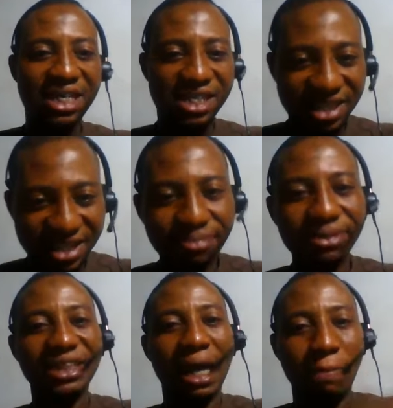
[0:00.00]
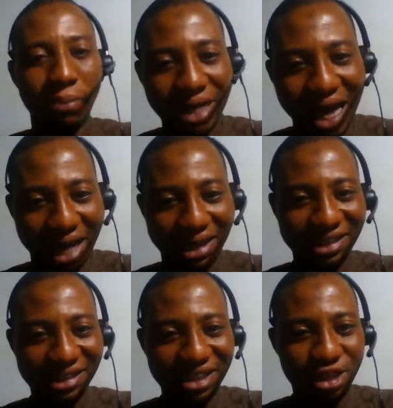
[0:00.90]
The same thing apply
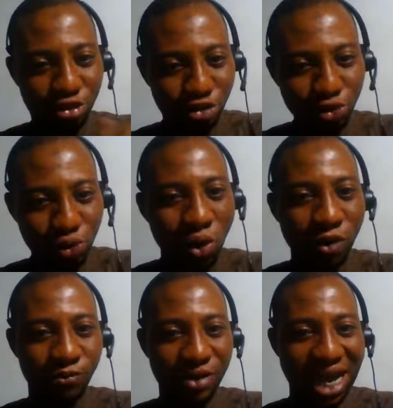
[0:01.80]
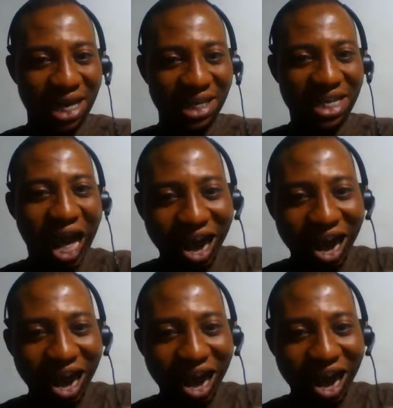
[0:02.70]
to you offline.